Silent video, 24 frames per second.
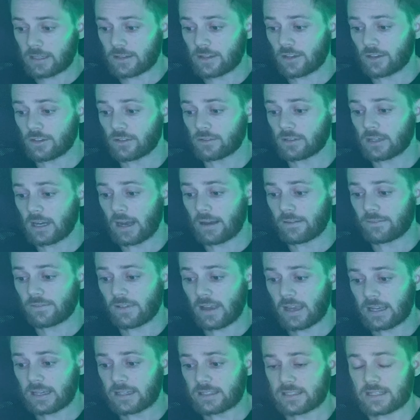and then you got
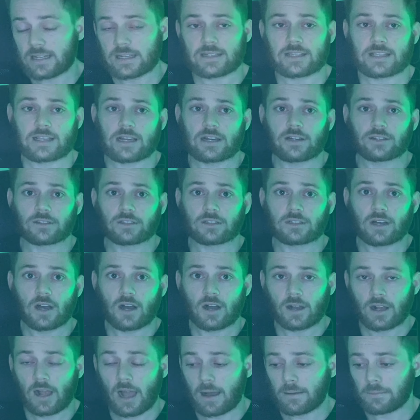Vegas as the
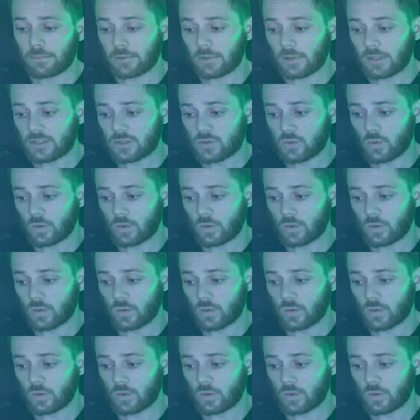underdog at plus